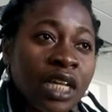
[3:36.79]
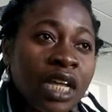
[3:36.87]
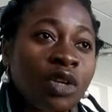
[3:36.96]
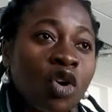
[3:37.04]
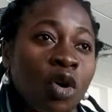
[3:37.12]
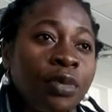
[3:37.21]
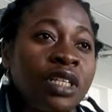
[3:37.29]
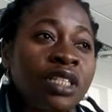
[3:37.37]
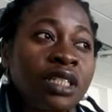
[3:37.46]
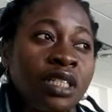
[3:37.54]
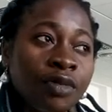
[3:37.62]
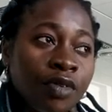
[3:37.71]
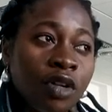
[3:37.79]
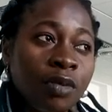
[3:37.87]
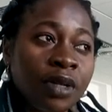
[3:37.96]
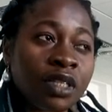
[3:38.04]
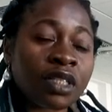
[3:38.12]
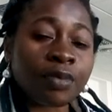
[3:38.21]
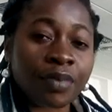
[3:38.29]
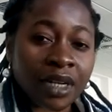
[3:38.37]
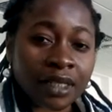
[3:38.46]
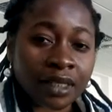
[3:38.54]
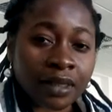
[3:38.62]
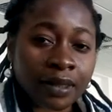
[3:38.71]
and community development
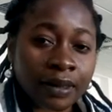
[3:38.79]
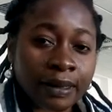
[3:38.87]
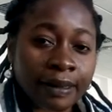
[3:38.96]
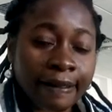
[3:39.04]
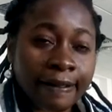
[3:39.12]
practice.